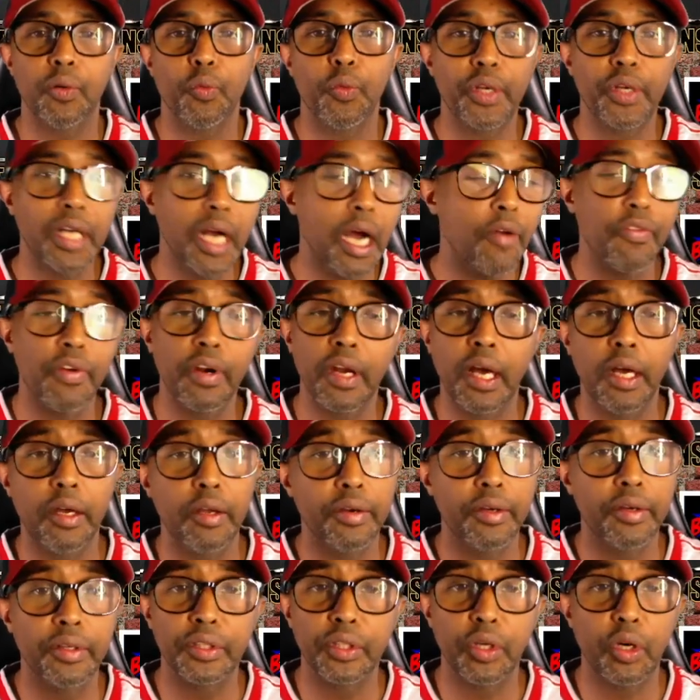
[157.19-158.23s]
we can't rely
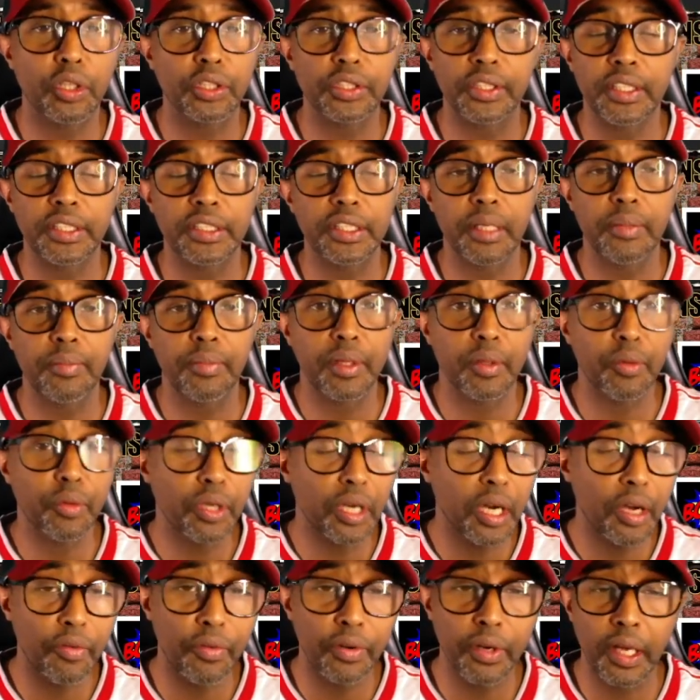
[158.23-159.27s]
on Oxlade-Chamberlain, we
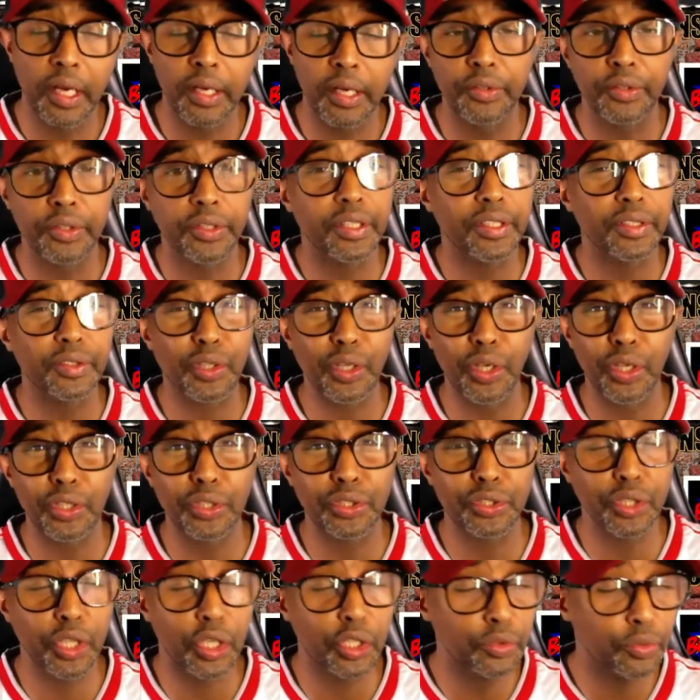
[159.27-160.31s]
can't rely on
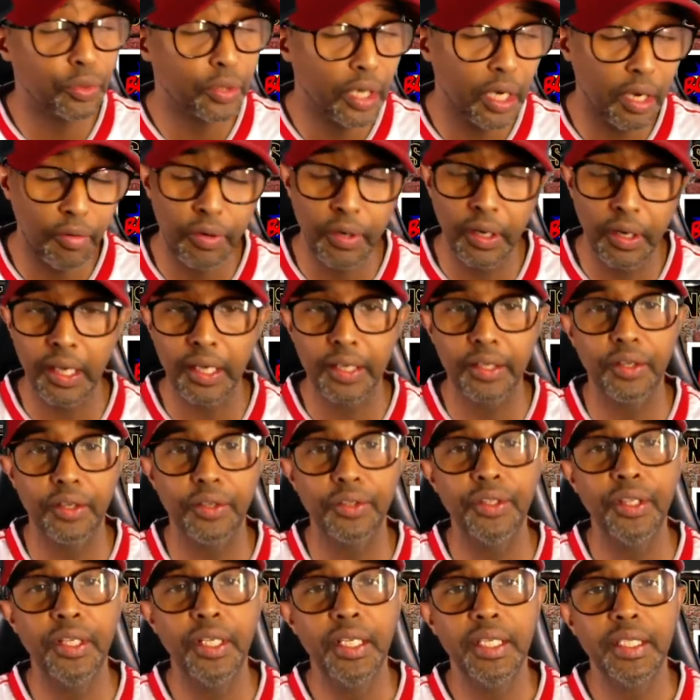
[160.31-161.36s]
Curtis Jones, we can't rely
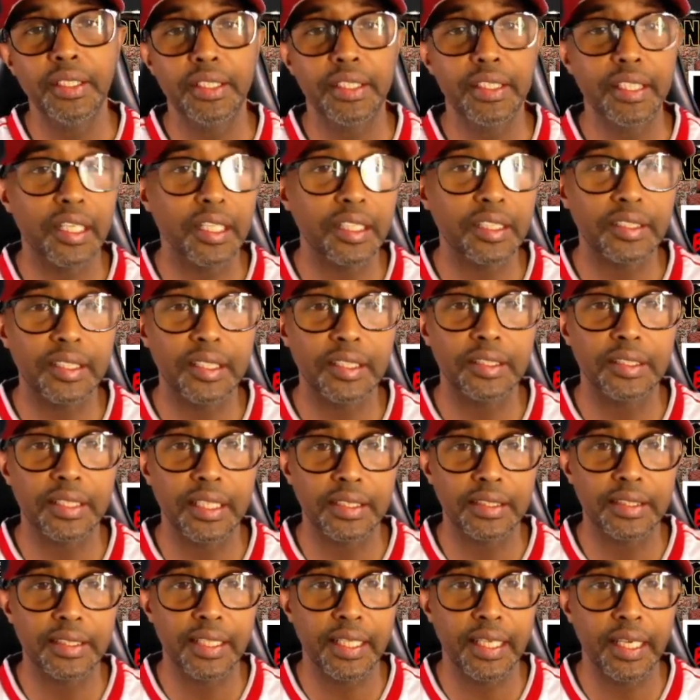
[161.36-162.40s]
on the youngsters
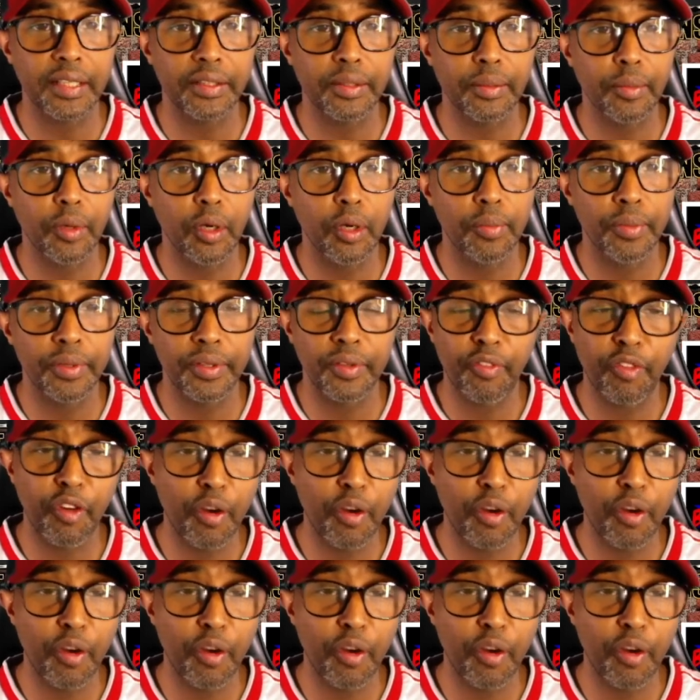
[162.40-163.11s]
that's there at the moment.